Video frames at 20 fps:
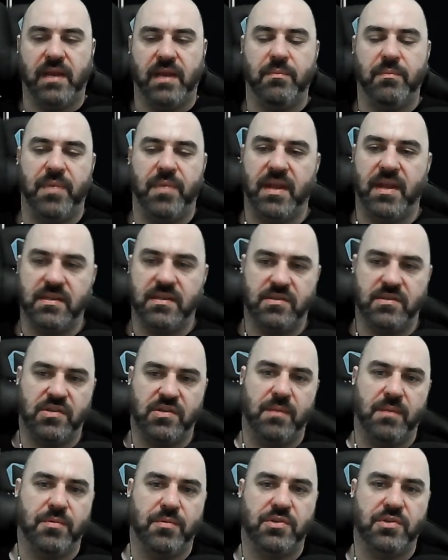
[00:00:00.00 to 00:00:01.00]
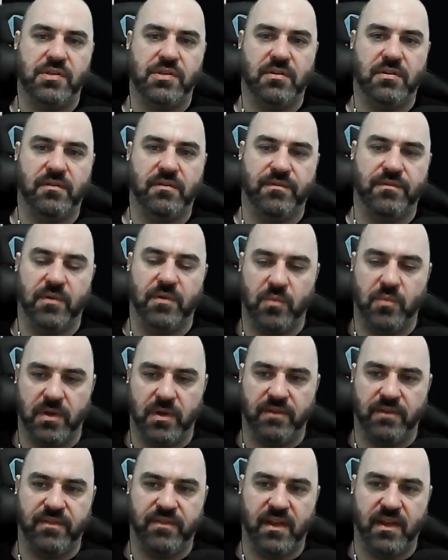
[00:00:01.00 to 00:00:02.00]
base Shaper Shield for 1
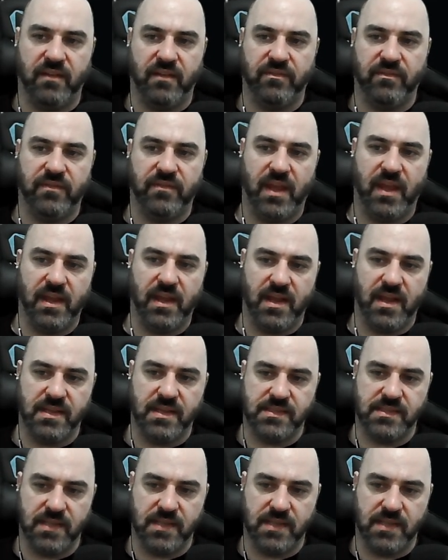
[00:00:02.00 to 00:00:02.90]
to 5 Chaos,